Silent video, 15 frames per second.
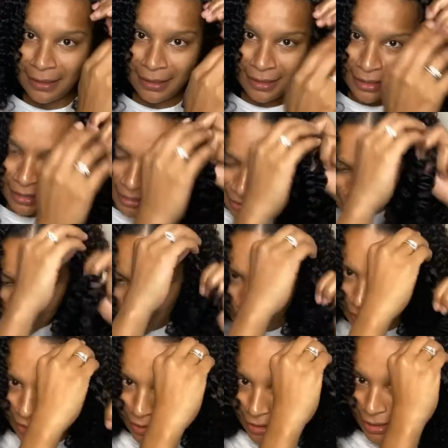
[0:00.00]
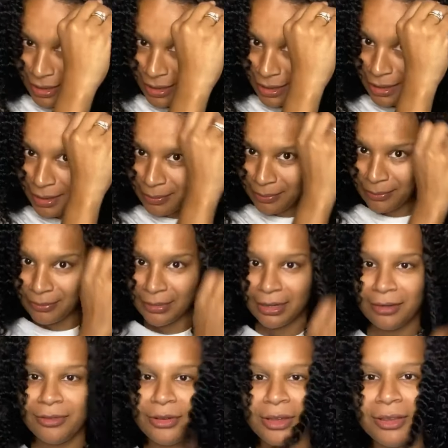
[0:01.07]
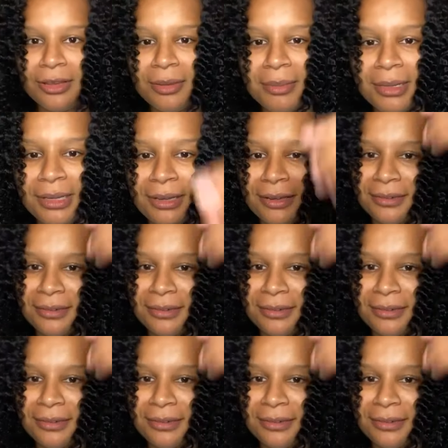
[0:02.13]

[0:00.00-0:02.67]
I don't even know how long I'm on here.